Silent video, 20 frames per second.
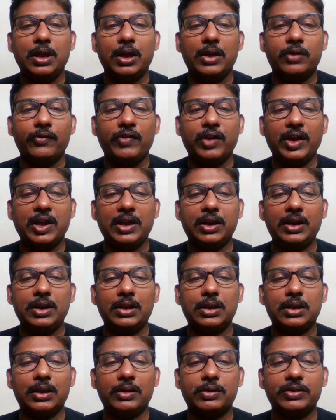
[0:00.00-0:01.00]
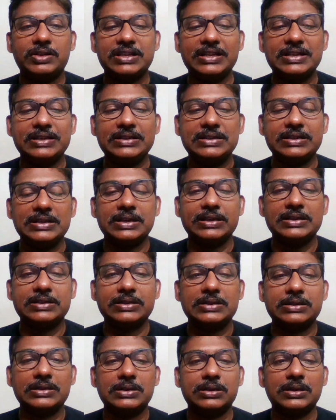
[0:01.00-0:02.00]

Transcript: where since it's